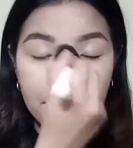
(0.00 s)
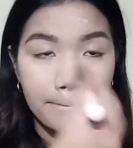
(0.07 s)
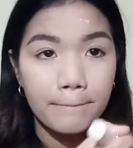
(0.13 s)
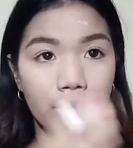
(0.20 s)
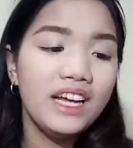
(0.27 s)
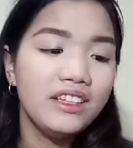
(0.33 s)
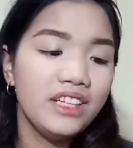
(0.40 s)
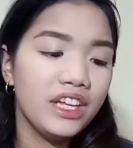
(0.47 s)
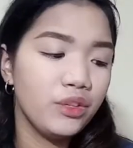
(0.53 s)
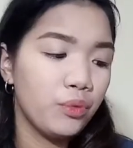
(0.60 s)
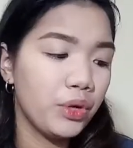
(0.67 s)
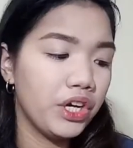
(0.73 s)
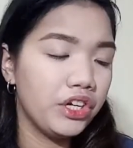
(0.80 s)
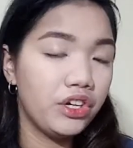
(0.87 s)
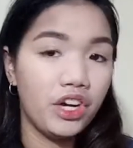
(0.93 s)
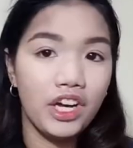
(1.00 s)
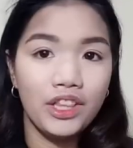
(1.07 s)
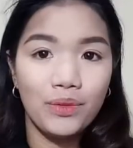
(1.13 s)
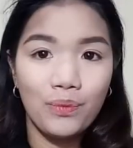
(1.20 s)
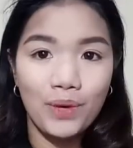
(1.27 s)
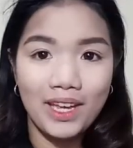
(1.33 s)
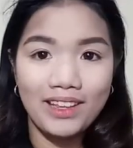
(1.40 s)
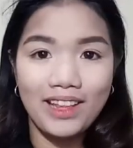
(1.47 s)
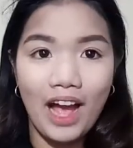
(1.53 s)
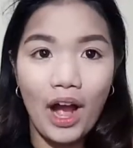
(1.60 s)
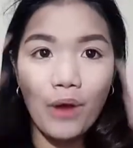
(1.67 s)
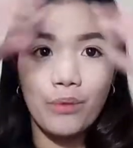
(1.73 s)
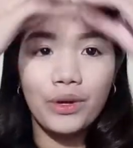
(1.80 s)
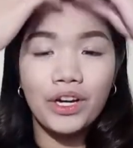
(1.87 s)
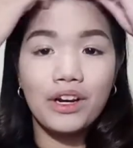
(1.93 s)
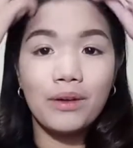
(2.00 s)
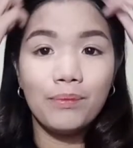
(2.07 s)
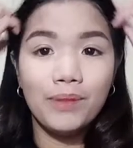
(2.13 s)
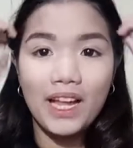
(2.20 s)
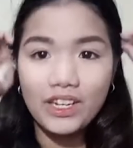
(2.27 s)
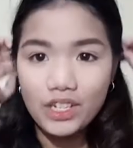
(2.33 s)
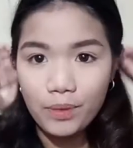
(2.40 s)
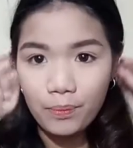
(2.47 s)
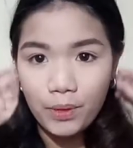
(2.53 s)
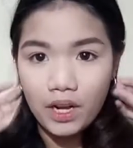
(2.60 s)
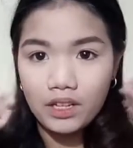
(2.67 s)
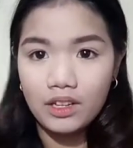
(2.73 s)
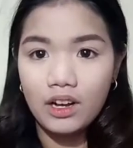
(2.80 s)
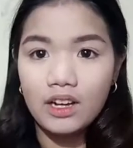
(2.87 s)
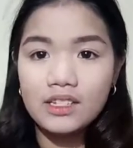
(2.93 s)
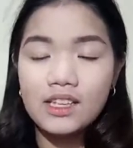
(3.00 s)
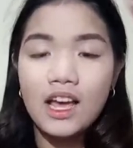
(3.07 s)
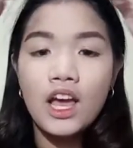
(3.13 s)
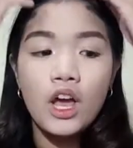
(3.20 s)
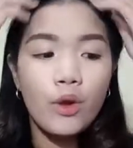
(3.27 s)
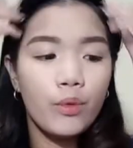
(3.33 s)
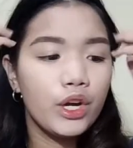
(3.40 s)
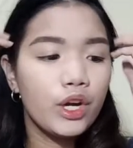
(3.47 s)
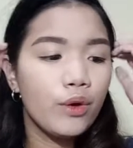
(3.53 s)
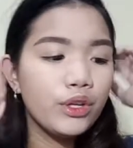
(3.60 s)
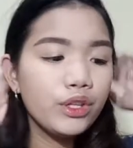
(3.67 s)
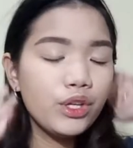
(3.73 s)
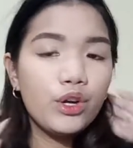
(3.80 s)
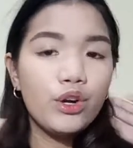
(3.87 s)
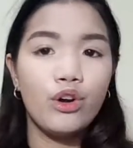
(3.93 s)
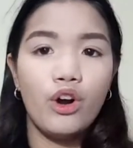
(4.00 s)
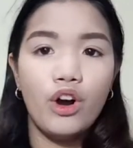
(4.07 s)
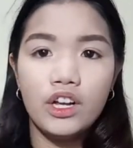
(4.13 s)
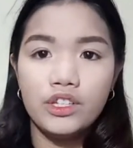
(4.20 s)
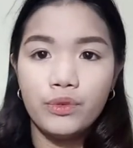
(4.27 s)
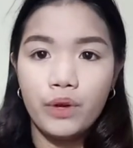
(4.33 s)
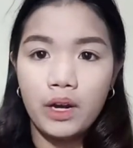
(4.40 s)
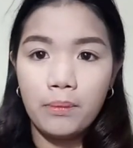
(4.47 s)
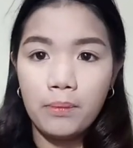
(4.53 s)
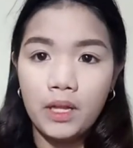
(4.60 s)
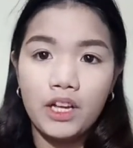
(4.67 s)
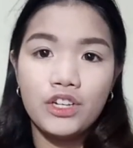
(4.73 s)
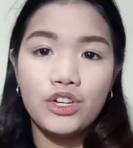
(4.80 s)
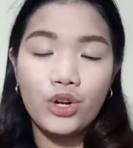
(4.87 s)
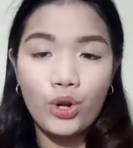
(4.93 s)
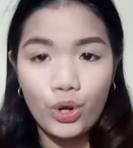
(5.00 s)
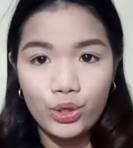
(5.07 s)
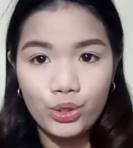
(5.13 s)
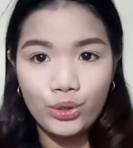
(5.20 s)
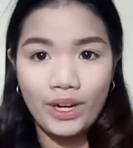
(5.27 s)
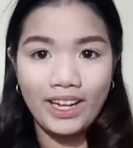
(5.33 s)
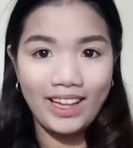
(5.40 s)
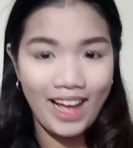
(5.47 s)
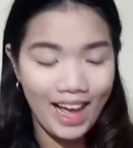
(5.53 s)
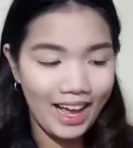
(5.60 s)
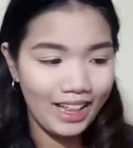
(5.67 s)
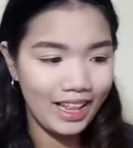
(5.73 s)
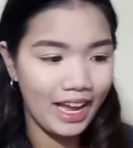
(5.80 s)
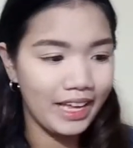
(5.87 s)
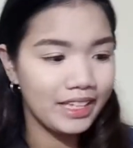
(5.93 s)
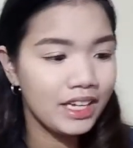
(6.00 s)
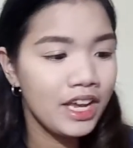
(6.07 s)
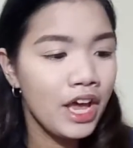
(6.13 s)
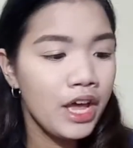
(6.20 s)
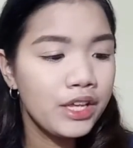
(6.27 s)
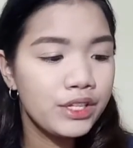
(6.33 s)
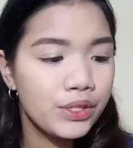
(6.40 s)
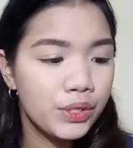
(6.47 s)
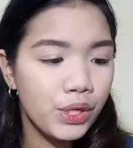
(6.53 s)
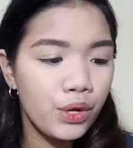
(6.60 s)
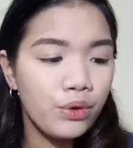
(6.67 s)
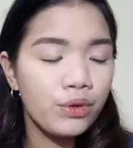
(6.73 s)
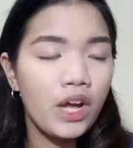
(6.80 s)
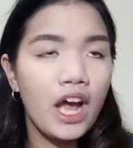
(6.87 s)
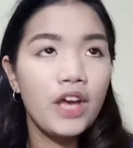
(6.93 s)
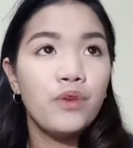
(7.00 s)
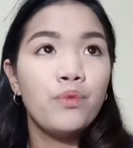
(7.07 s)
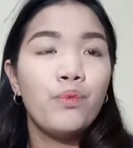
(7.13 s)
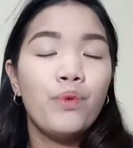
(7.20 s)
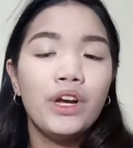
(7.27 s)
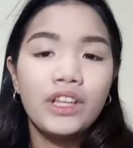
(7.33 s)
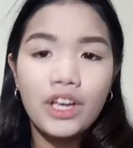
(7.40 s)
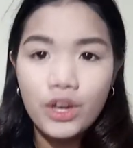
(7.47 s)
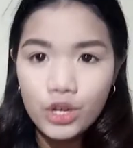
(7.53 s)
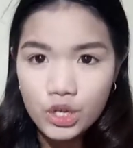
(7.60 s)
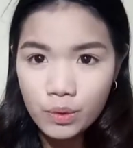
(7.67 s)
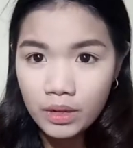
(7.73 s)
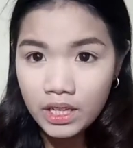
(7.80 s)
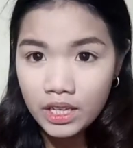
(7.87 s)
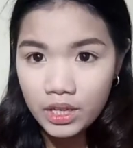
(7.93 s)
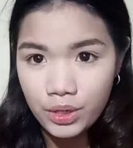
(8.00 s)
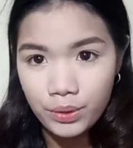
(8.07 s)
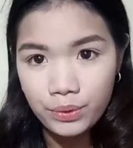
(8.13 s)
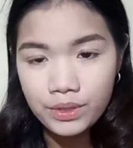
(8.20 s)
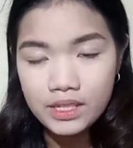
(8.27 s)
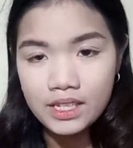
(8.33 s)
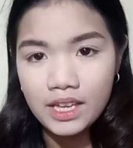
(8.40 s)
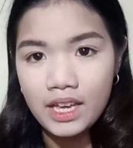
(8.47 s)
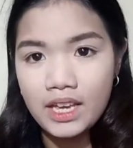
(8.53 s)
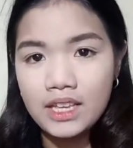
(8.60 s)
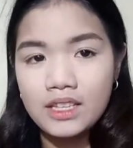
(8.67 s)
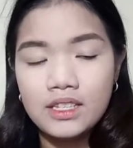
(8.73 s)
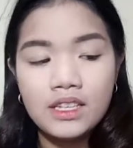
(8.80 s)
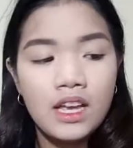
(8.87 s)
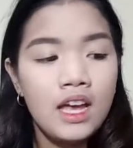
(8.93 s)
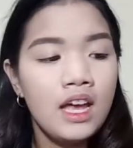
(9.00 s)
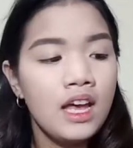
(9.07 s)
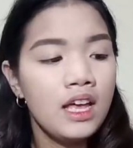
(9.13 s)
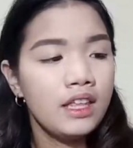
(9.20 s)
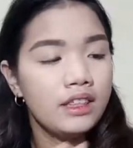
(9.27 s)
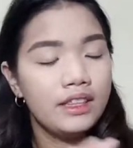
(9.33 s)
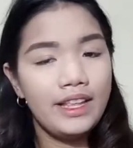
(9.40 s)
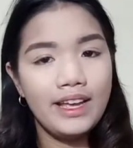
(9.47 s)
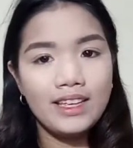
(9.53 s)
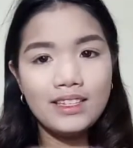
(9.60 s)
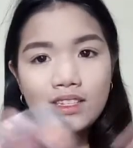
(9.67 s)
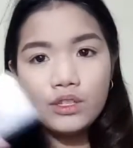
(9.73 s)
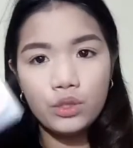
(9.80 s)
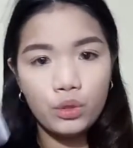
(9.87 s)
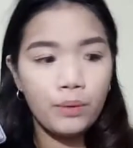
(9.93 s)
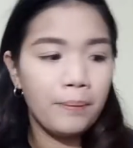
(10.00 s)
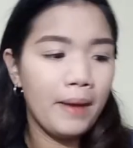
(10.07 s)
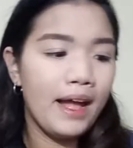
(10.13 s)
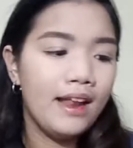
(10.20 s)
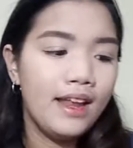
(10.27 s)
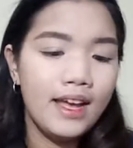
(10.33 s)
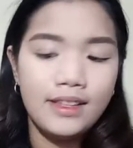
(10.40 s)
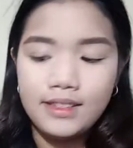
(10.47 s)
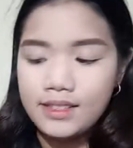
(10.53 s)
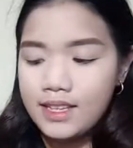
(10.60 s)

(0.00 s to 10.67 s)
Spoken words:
Now that we're done with our complexion products, we're going to go on to our blush, contour, and highlight. So what I usually use is these two palettes.